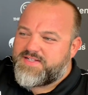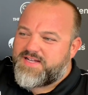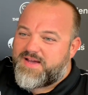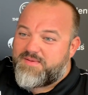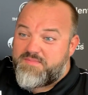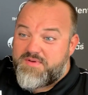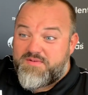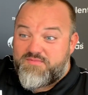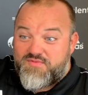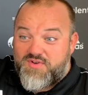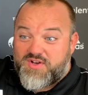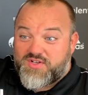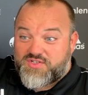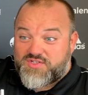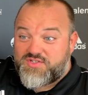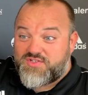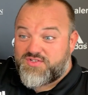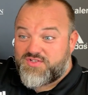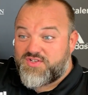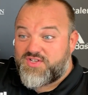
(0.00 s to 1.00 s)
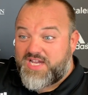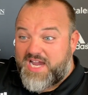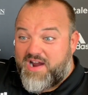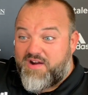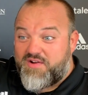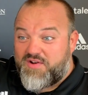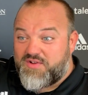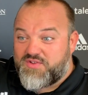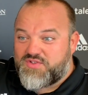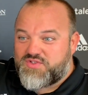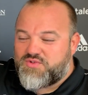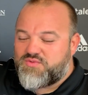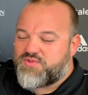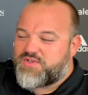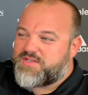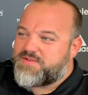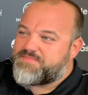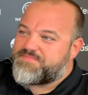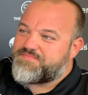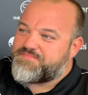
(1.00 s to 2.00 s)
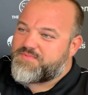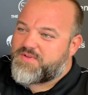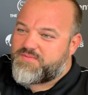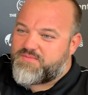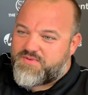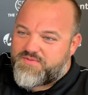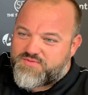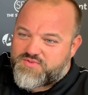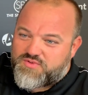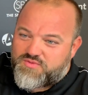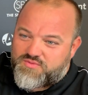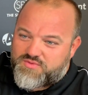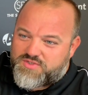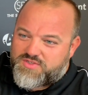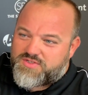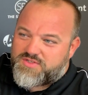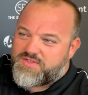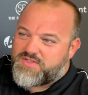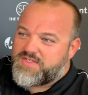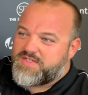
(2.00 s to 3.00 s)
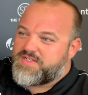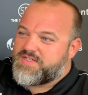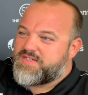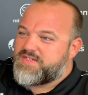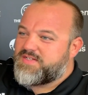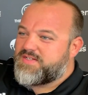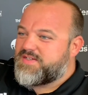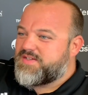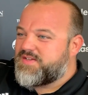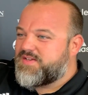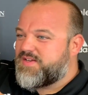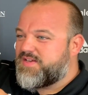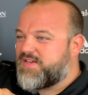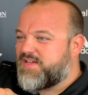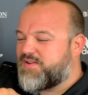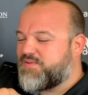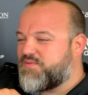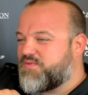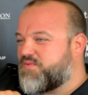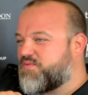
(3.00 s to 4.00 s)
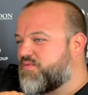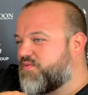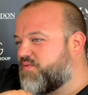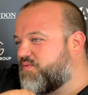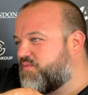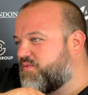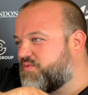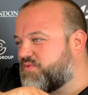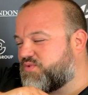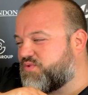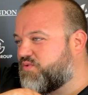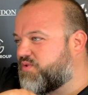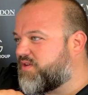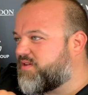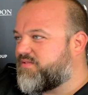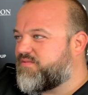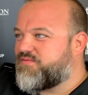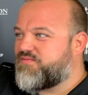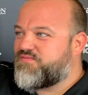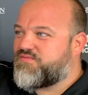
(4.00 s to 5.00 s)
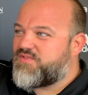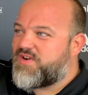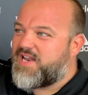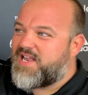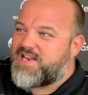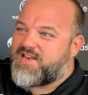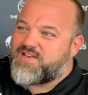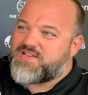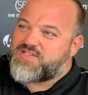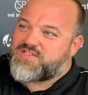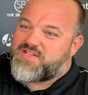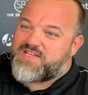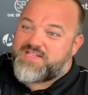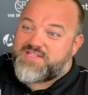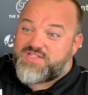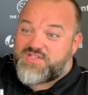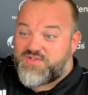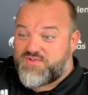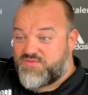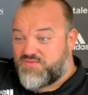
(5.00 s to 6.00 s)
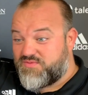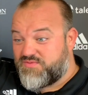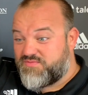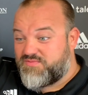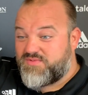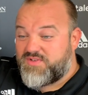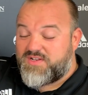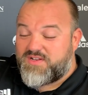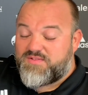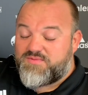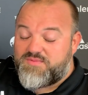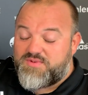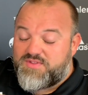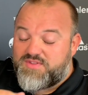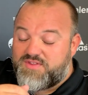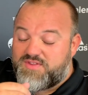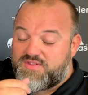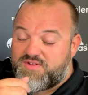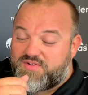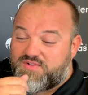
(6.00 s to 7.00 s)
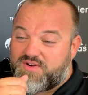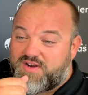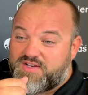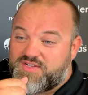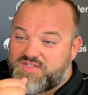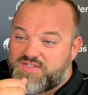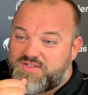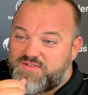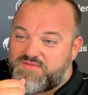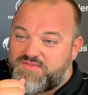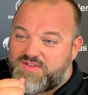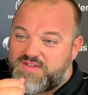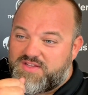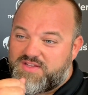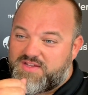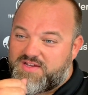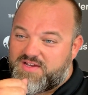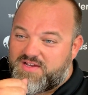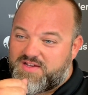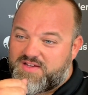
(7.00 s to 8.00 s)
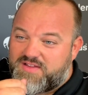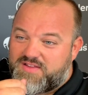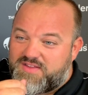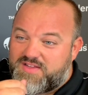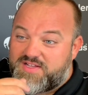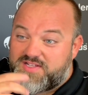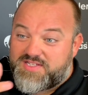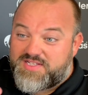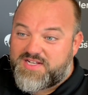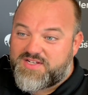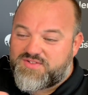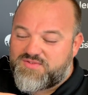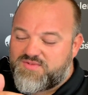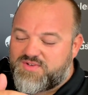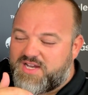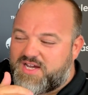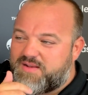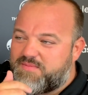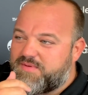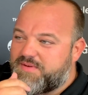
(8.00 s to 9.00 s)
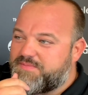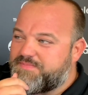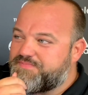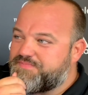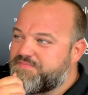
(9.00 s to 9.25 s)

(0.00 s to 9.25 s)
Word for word: And me and Ross carried on talking, and we've talked, you know, we were talking relentlessly until you know with the creation of the uh, the International Academy.